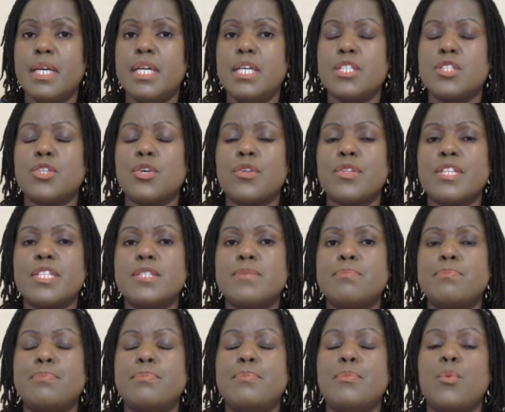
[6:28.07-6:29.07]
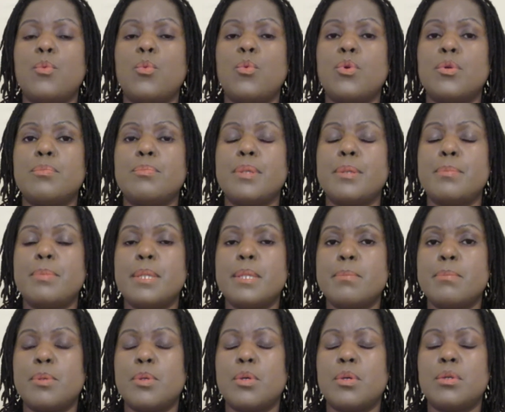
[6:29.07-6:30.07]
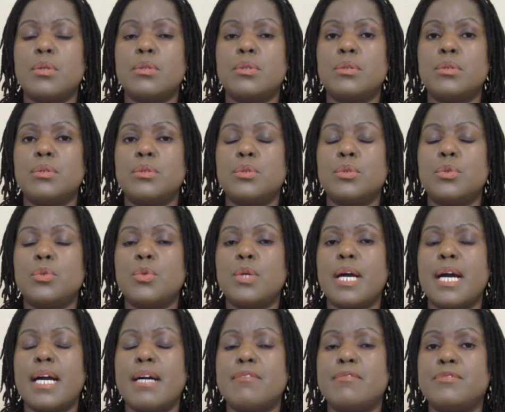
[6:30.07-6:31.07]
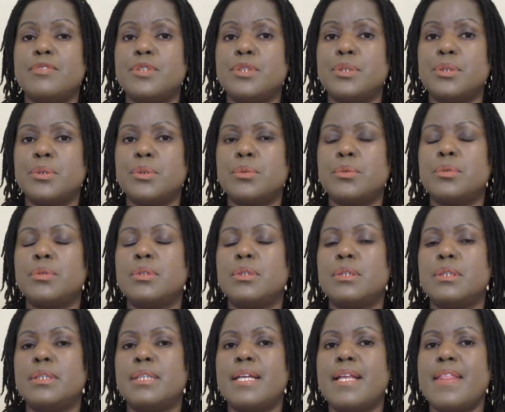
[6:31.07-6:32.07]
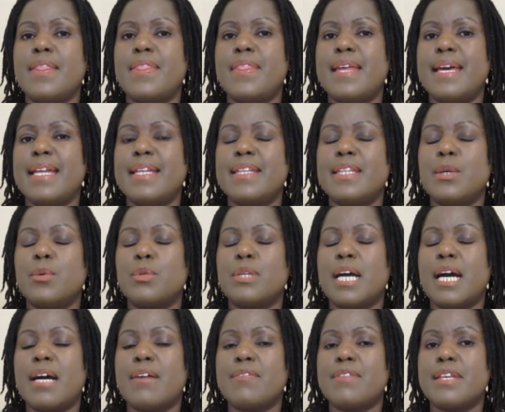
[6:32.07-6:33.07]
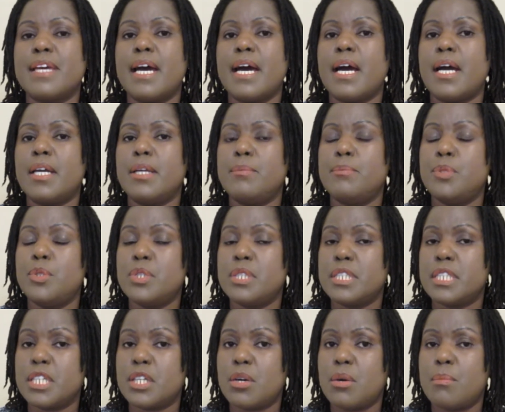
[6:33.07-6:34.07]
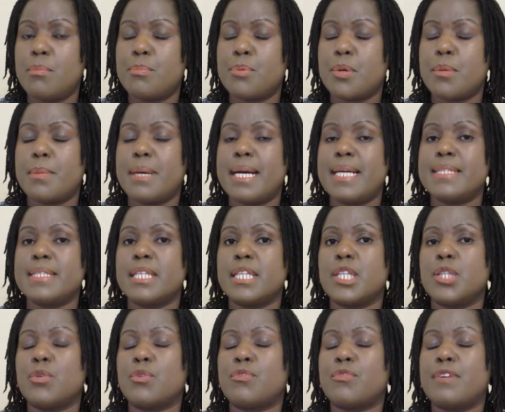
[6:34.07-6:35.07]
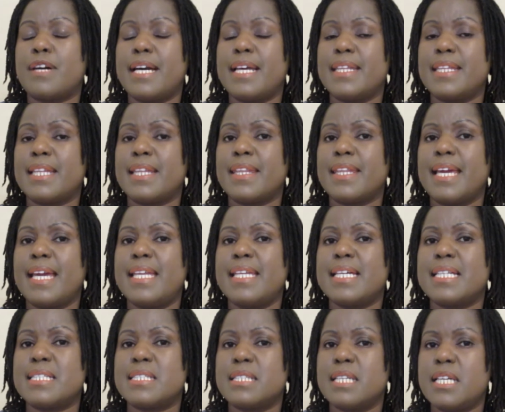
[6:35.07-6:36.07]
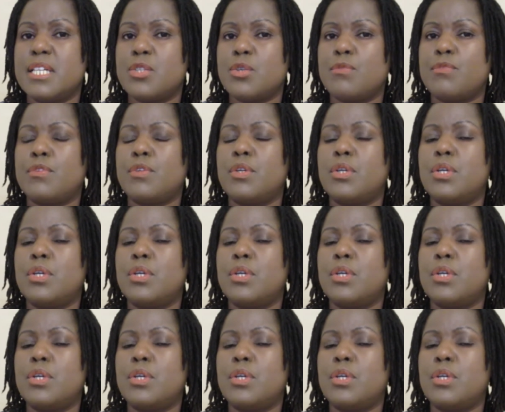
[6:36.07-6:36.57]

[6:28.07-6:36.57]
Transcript: So this would be people who have, then they would have their immunity compromised, and they will find that they're in a state of